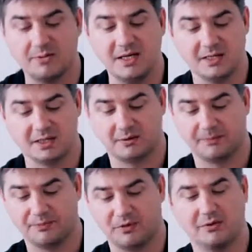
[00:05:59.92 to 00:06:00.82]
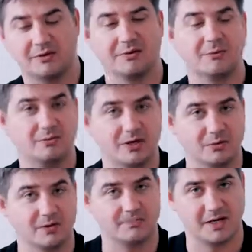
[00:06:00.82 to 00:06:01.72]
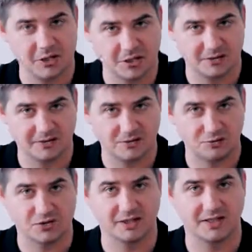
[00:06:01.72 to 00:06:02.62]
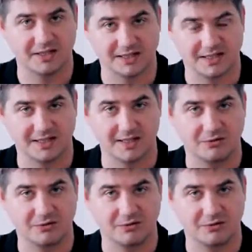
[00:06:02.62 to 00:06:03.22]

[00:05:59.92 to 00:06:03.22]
The wallet that I have in my phone now needs to be